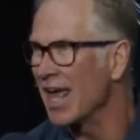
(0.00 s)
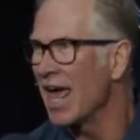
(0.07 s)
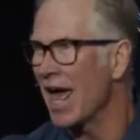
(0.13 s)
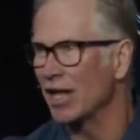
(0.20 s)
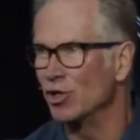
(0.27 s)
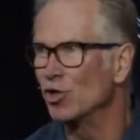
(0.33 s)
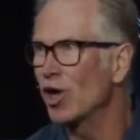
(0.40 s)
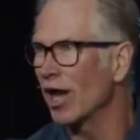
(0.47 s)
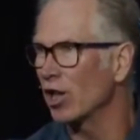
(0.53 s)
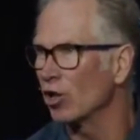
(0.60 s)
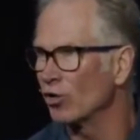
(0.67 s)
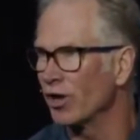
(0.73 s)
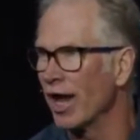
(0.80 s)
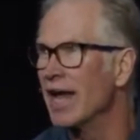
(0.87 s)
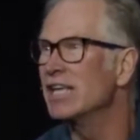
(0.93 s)
And you got to learn
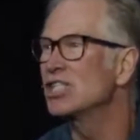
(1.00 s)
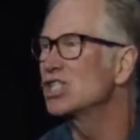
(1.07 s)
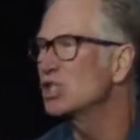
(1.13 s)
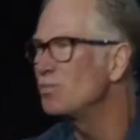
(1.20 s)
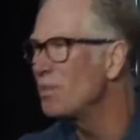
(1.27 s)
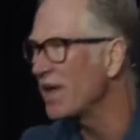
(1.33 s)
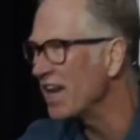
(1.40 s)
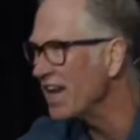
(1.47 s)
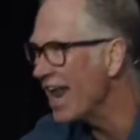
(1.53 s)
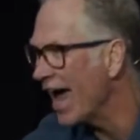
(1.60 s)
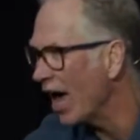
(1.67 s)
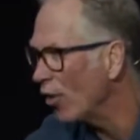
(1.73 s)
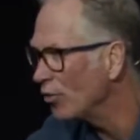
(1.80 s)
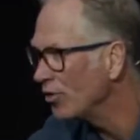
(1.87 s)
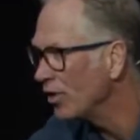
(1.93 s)
to spit it
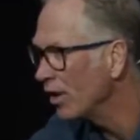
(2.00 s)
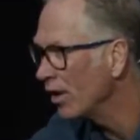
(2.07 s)
out.